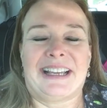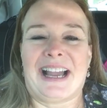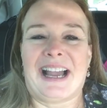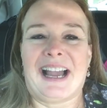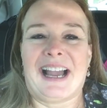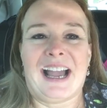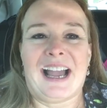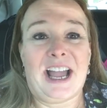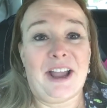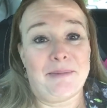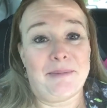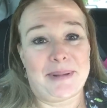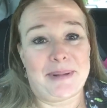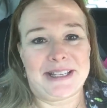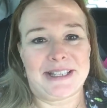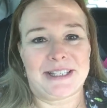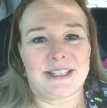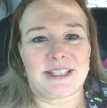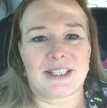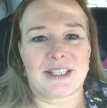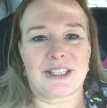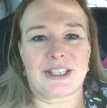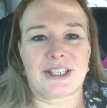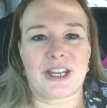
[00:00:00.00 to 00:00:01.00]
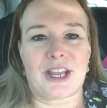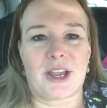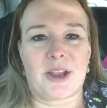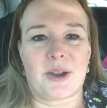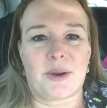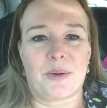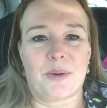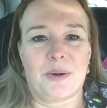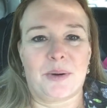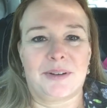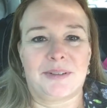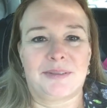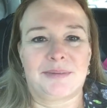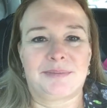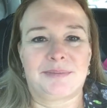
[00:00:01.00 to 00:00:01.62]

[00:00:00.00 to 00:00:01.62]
I miss the snow.